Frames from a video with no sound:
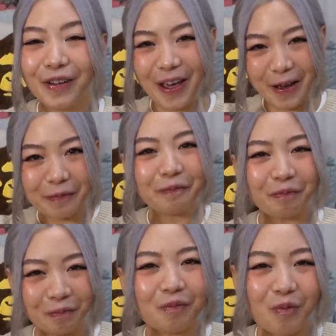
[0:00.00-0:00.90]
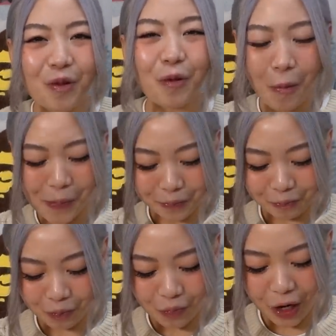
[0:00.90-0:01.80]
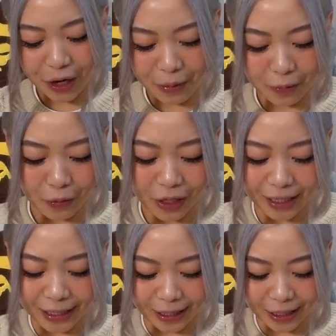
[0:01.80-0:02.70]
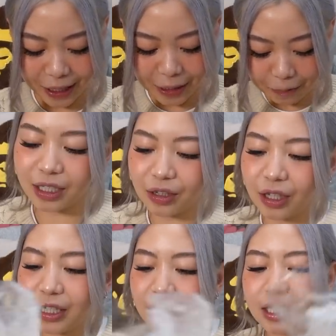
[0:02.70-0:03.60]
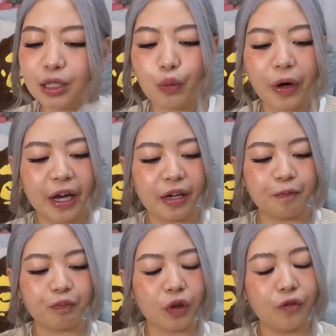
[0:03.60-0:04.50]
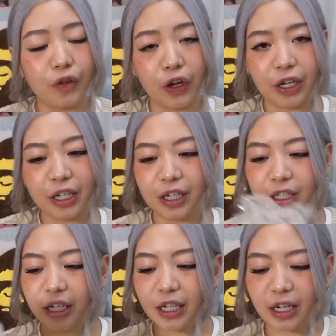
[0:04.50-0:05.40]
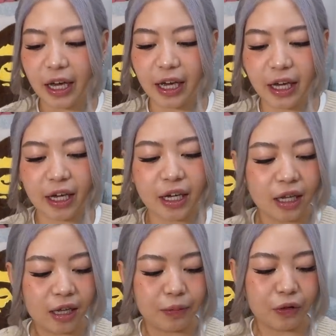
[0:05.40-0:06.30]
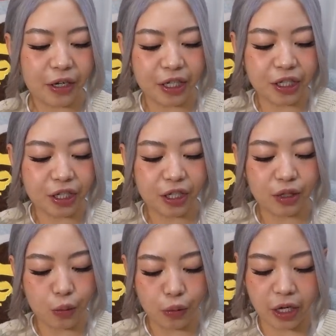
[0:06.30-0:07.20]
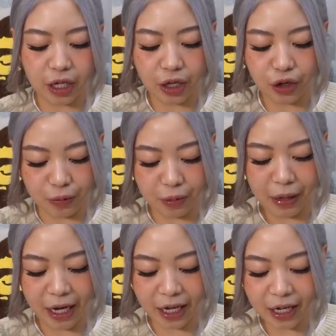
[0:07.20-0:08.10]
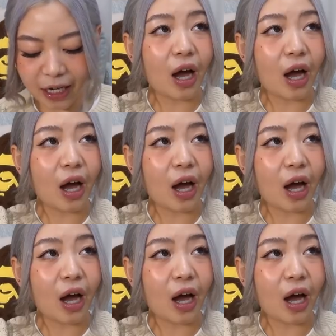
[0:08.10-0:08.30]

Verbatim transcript: okay, I remember what this is now. So this is when Verdy did a collaboration with Human Made.